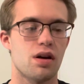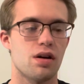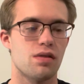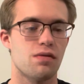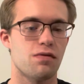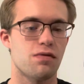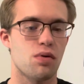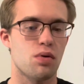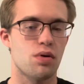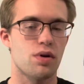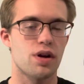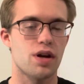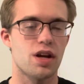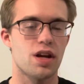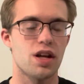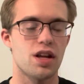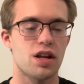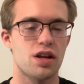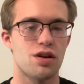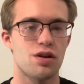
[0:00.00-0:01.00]
for
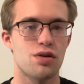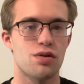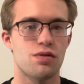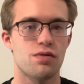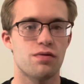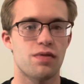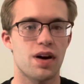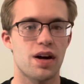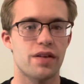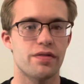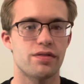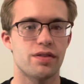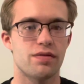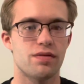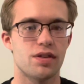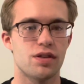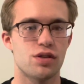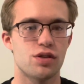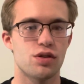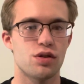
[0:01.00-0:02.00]
EDU
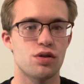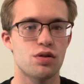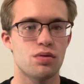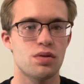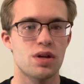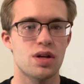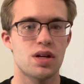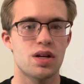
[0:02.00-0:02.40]
552